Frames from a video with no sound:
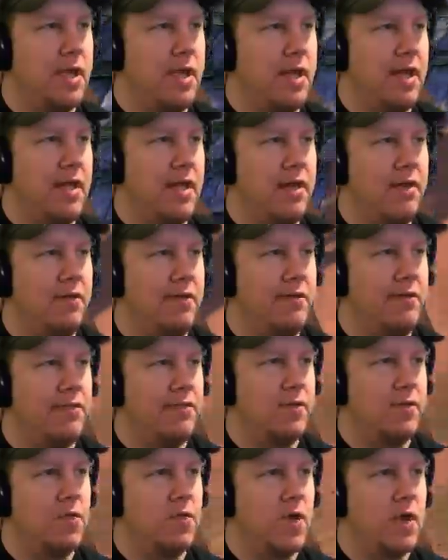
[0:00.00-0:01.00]
have
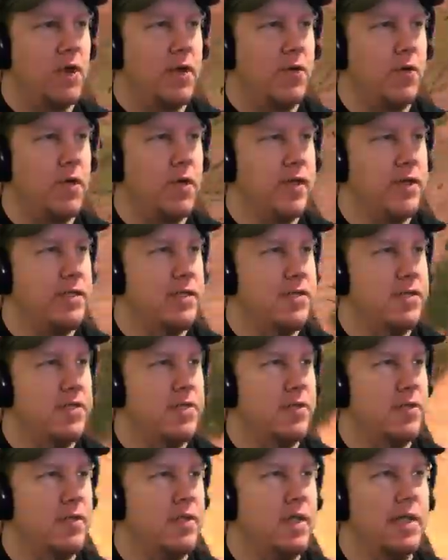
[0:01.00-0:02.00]
great ways
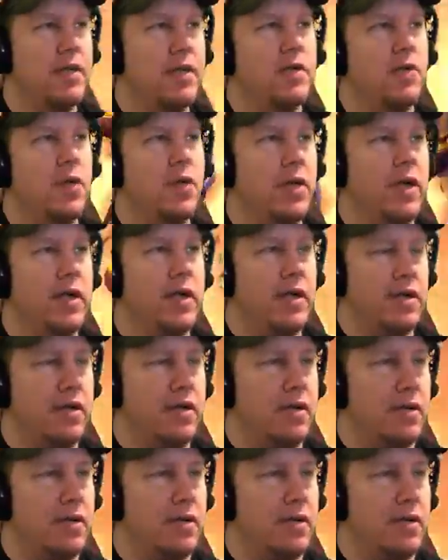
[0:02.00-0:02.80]
to get away.